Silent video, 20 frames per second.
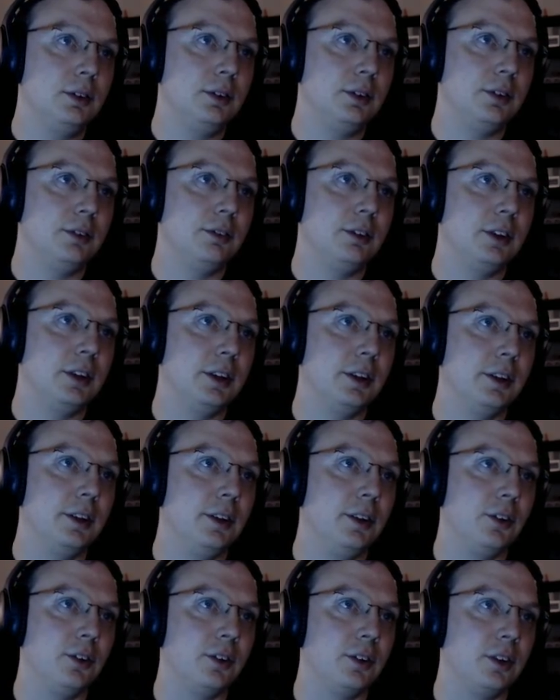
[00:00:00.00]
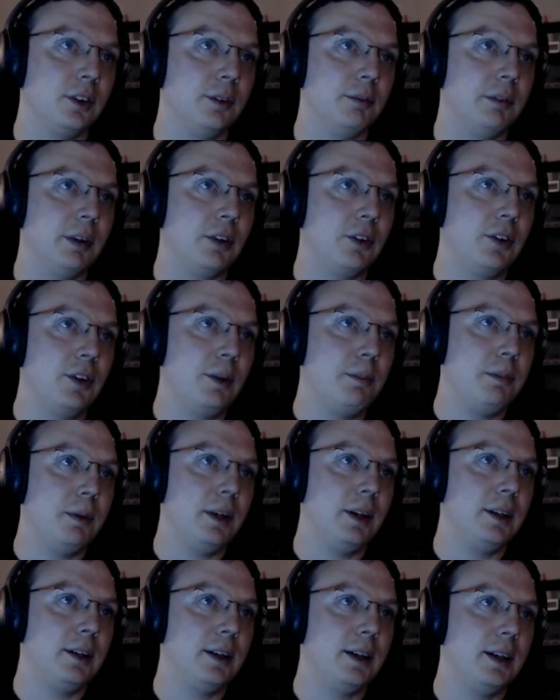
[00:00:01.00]
Wow, these are all messed up
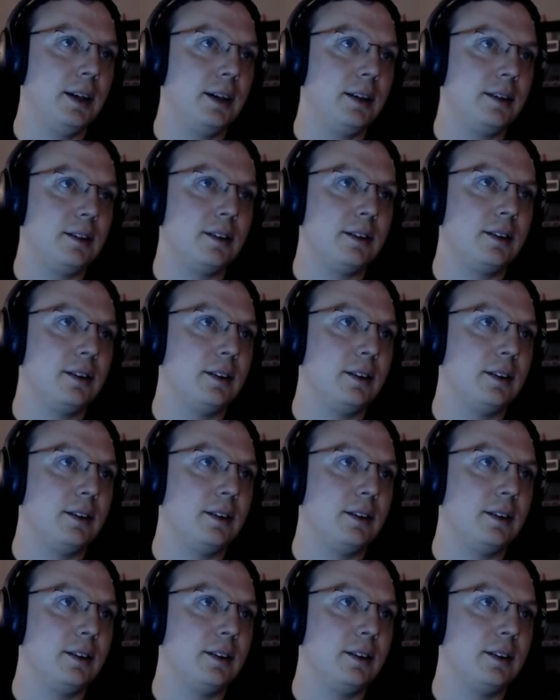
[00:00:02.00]
like that.